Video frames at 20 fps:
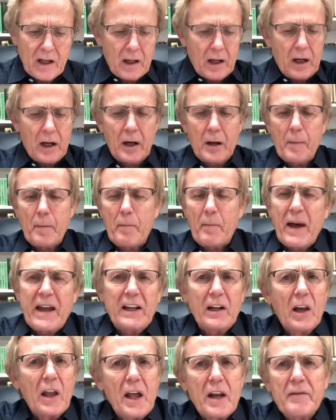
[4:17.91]
um, paid a
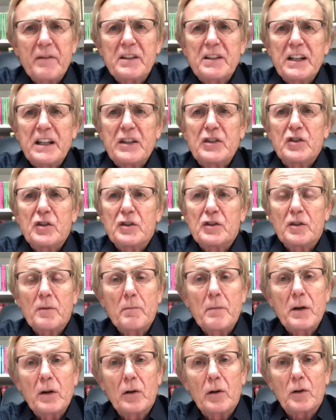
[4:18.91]
lot of attention to
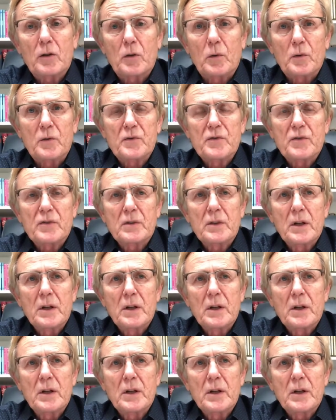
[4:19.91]
miracles